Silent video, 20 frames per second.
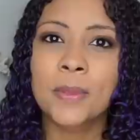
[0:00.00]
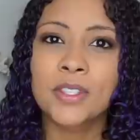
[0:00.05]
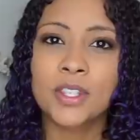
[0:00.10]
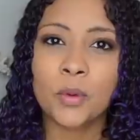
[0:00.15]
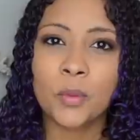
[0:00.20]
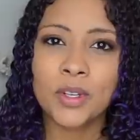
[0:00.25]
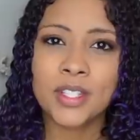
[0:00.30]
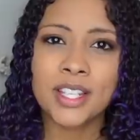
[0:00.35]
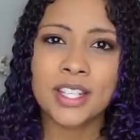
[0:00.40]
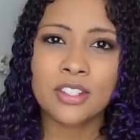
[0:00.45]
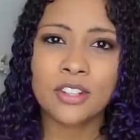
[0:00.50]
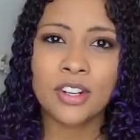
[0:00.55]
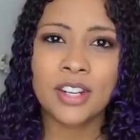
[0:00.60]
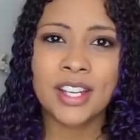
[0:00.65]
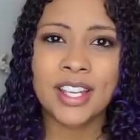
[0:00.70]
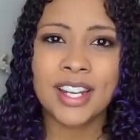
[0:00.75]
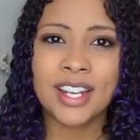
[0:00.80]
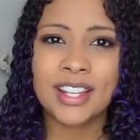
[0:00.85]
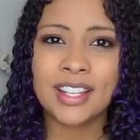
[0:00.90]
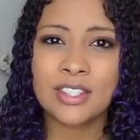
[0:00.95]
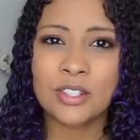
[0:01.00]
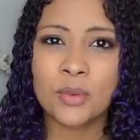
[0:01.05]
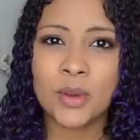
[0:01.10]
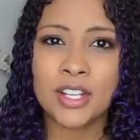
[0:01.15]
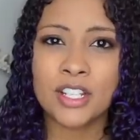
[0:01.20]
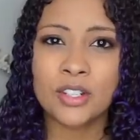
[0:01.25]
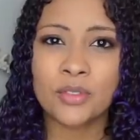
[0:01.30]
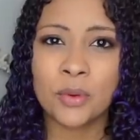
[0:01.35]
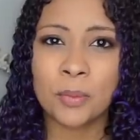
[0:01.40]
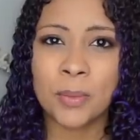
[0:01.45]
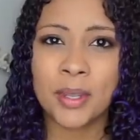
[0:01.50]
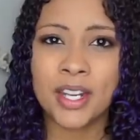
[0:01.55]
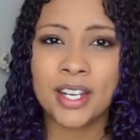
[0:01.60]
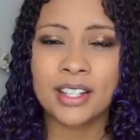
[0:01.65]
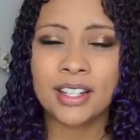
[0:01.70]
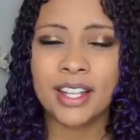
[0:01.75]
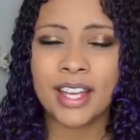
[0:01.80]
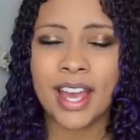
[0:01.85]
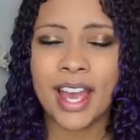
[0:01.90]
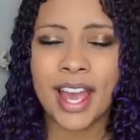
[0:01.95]
So once I started getting this question
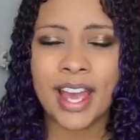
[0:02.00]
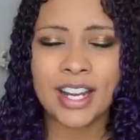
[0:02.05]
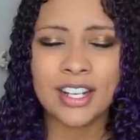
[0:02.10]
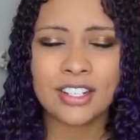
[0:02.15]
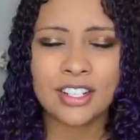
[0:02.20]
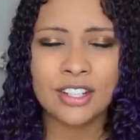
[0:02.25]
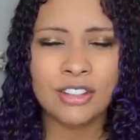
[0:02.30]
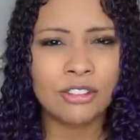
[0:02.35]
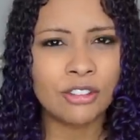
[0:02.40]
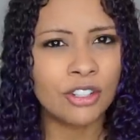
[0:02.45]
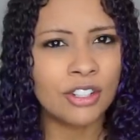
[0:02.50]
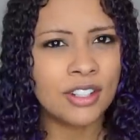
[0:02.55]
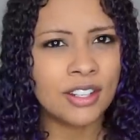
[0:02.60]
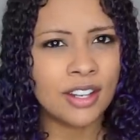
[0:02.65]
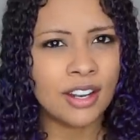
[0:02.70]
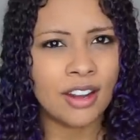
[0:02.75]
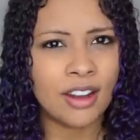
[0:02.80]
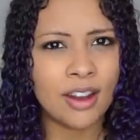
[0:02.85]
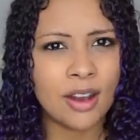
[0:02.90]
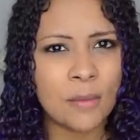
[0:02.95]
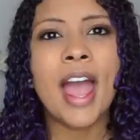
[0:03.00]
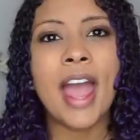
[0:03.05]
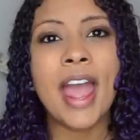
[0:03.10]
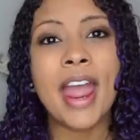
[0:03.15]
repeatedly, I actually looked it up,